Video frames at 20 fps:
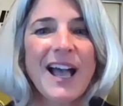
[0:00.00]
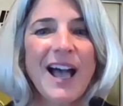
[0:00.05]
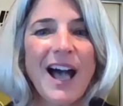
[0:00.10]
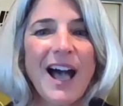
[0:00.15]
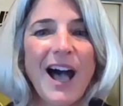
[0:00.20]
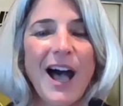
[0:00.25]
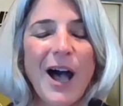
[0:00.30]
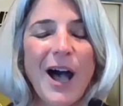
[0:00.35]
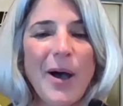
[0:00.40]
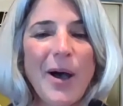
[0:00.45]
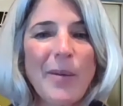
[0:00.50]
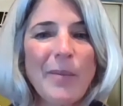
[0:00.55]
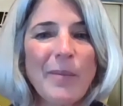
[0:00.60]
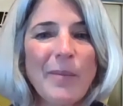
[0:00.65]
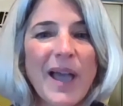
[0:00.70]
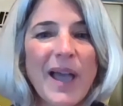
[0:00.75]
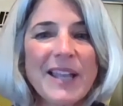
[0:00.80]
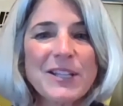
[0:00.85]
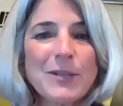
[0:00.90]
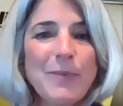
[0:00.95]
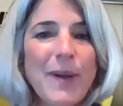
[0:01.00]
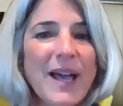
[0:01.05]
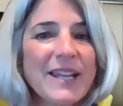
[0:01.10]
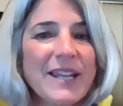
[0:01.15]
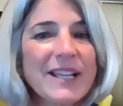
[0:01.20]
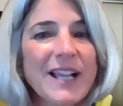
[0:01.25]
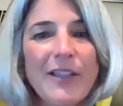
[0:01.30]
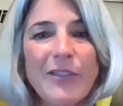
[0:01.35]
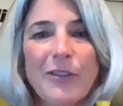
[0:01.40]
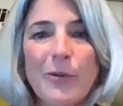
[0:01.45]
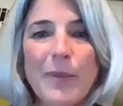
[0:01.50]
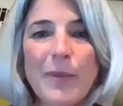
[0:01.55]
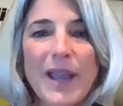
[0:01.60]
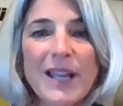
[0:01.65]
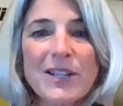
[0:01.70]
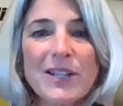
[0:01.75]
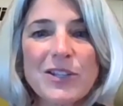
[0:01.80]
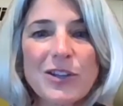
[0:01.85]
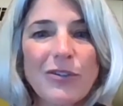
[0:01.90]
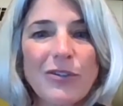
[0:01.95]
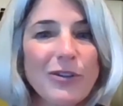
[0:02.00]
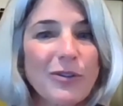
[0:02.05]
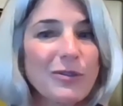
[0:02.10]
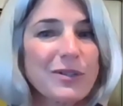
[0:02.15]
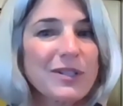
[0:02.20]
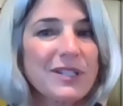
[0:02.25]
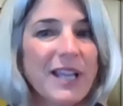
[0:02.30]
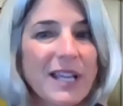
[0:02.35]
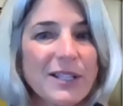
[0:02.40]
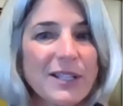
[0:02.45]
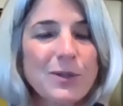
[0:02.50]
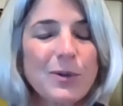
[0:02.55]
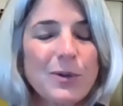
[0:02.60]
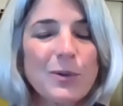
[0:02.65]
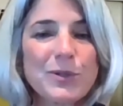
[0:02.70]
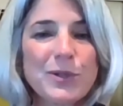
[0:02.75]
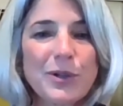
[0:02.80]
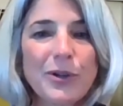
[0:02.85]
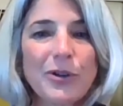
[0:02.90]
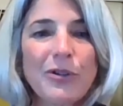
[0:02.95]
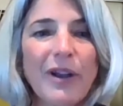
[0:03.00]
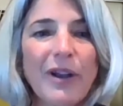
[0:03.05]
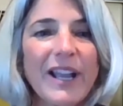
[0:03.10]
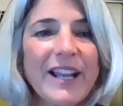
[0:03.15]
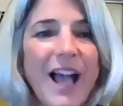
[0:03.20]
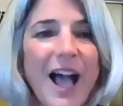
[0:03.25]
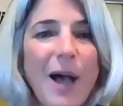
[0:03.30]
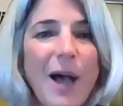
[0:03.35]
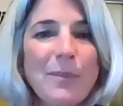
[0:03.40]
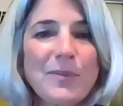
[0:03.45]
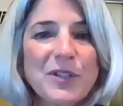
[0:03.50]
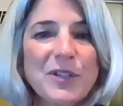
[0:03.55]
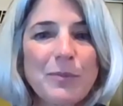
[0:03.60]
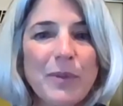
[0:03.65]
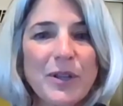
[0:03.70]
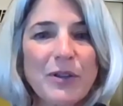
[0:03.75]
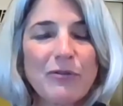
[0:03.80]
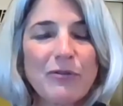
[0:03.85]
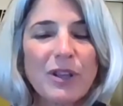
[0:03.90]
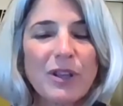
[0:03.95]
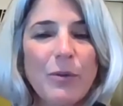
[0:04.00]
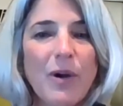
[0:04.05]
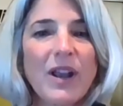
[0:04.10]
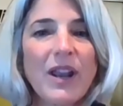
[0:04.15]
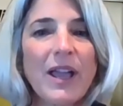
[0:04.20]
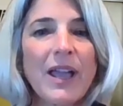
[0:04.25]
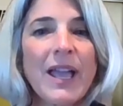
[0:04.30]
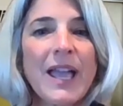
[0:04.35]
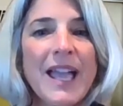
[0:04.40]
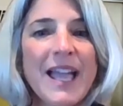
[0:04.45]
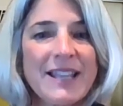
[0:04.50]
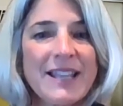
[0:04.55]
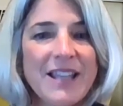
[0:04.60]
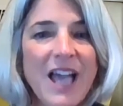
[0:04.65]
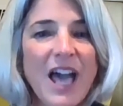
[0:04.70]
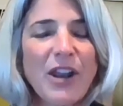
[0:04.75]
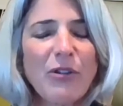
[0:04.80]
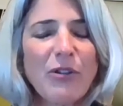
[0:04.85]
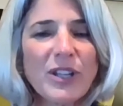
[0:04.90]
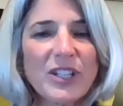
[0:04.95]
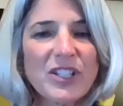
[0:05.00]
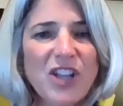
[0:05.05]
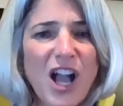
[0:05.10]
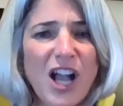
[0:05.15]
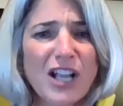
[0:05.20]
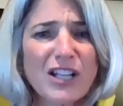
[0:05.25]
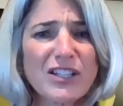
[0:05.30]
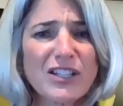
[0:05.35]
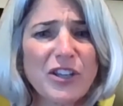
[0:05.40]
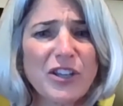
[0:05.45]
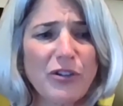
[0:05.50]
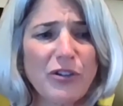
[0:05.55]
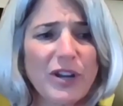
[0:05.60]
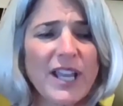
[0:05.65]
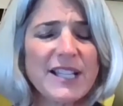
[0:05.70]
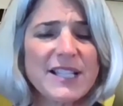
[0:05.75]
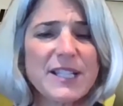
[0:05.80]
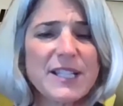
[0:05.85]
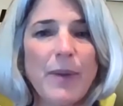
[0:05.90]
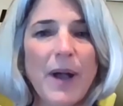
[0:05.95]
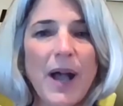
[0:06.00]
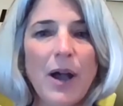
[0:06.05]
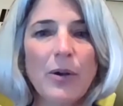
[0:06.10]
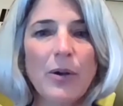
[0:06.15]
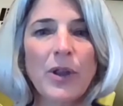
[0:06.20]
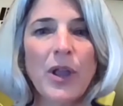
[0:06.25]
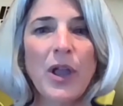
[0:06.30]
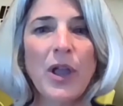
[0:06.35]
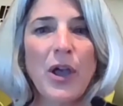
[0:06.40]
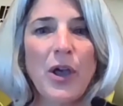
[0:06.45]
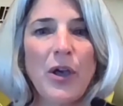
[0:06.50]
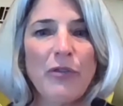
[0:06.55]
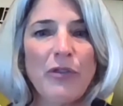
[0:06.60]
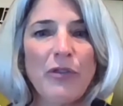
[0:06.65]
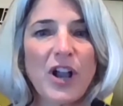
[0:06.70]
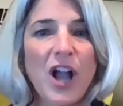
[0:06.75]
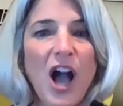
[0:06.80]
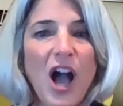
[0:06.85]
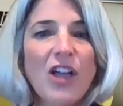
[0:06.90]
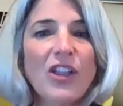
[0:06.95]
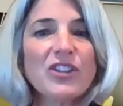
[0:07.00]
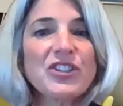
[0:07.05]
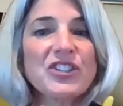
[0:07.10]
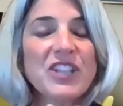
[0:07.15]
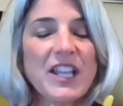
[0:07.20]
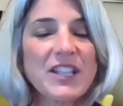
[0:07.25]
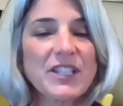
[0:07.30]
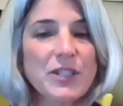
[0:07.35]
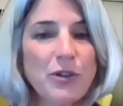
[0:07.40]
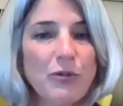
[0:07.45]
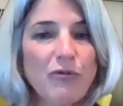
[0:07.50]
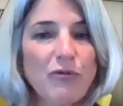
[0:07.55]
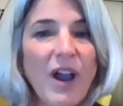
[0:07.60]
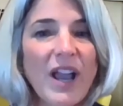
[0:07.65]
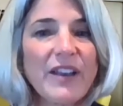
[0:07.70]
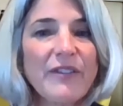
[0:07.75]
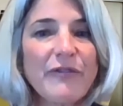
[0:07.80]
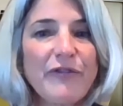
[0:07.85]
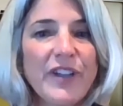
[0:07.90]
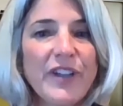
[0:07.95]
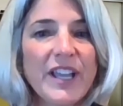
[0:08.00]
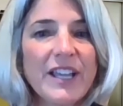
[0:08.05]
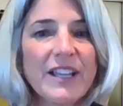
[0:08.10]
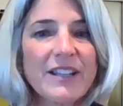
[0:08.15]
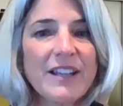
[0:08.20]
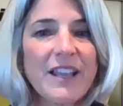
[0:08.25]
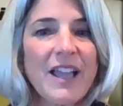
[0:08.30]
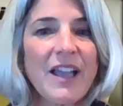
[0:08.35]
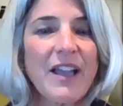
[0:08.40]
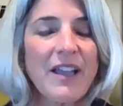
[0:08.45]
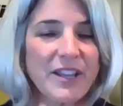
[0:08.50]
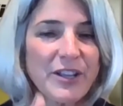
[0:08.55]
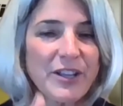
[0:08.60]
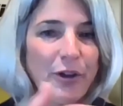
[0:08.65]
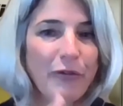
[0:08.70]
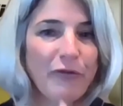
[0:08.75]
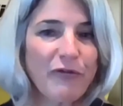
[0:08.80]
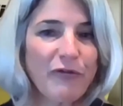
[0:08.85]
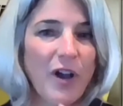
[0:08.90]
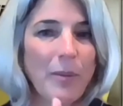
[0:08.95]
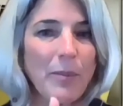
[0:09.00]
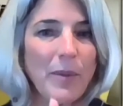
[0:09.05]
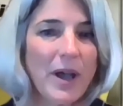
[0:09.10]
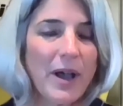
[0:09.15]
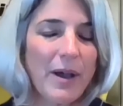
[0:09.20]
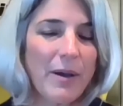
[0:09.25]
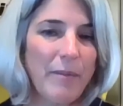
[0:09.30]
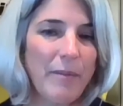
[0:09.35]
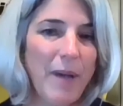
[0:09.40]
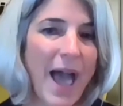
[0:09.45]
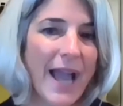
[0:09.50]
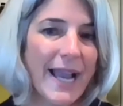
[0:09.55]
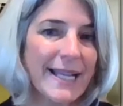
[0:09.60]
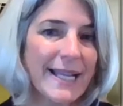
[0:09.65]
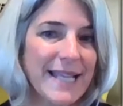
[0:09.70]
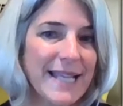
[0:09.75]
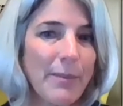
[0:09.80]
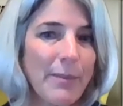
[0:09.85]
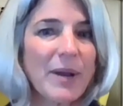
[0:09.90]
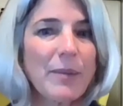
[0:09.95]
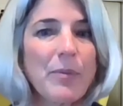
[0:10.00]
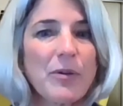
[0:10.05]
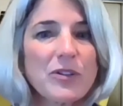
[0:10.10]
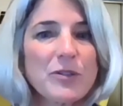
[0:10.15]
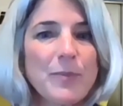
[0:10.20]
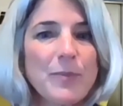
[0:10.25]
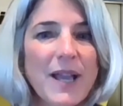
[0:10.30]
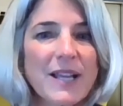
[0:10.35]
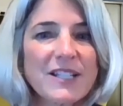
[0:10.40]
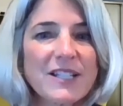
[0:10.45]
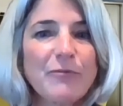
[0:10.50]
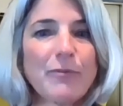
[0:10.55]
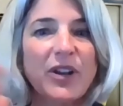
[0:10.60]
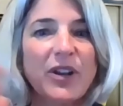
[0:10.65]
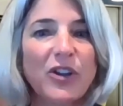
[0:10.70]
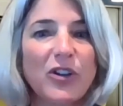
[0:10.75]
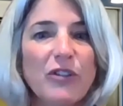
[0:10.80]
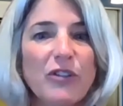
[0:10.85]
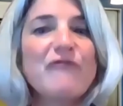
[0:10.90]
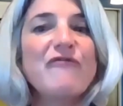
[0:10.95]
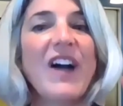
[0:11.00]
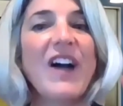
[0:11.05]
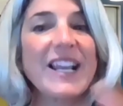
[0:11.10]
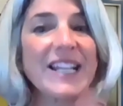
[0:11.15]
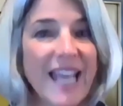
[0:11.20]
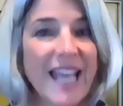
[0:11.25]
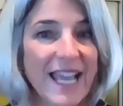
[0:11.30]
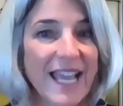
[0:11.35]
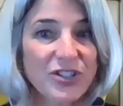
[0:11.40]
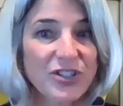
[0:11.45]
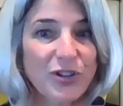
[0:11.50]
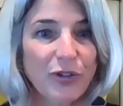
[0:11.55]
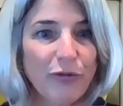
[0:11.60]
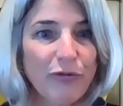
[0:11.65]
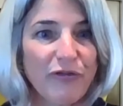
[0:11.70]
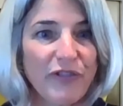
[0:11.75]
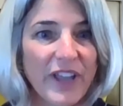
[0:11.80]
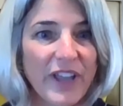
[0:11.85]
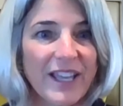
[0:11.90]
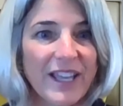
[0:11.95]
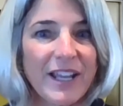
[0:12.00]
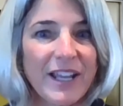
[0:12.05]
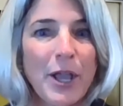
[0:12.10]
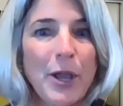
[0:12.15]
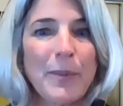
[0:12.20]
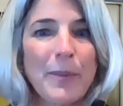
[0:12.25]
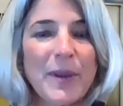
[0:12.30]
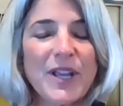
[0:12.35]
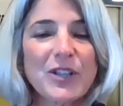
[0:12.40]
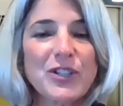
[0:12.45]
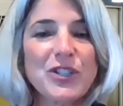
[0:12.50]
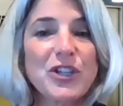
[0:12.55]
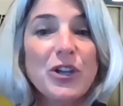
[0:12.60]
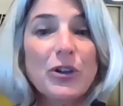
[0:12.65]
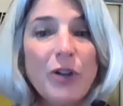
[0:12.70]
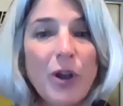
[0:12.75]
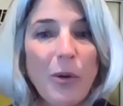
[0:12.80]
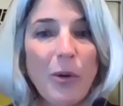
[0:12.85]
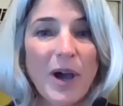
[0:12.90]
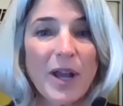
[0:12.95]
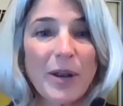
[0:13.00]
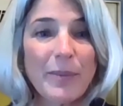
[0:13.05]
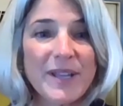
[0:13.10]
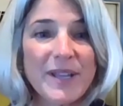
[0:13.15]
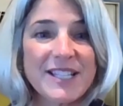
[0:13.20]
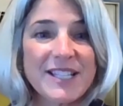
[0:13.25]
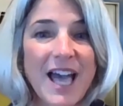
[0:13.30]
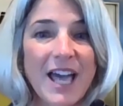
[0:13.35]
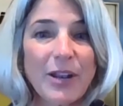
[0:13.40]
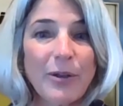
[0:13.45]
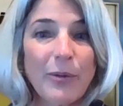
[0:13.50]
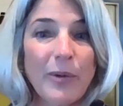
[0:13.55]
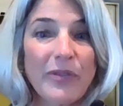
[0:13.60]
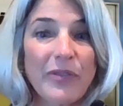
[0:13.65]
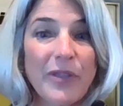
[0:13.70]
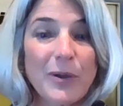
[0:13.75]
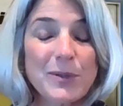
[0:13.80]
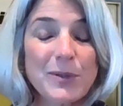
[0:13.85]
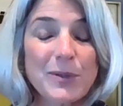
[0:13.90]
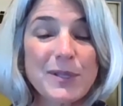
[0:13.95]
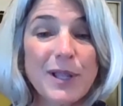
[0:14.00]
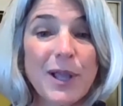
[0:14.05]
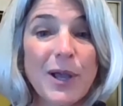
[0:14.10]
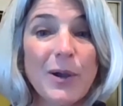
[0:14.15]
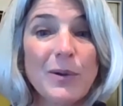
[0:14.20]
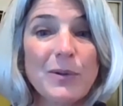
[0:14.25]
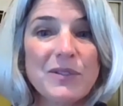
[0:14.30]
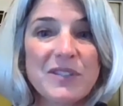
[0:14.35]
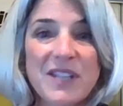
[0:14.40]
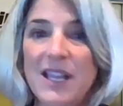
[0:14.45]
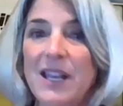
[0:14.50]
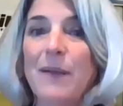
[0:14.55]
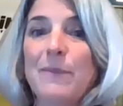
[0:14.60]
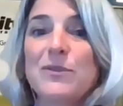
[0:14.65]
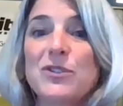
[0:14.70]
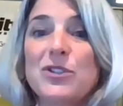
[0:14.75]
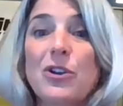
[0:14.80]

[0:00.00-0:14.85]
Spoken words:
And depending on their major, state schools are a great option, but you really want to not only talk to your kids about the college that's the right fit, from a academic perspective, but a good financial fit, because you don't want to be saddled with those loans. And I'm